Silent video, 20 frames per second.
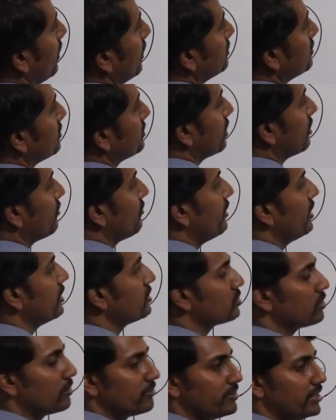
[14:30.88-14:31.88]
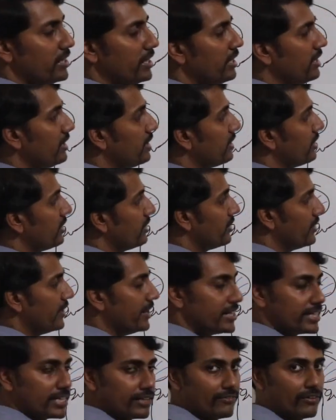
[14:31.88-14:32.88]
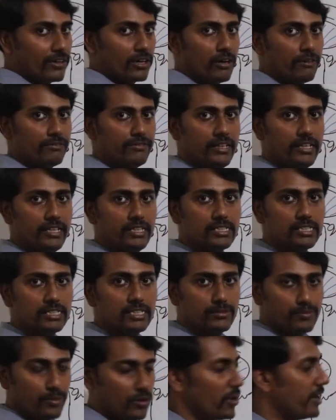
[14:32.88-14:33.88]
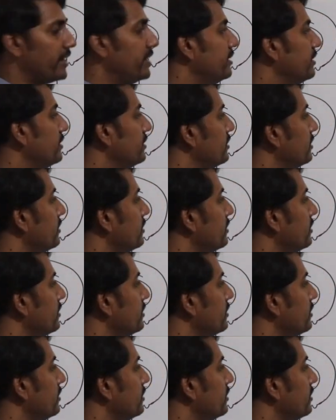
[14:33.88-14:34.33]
and surface of the greater wing of the sphenoid.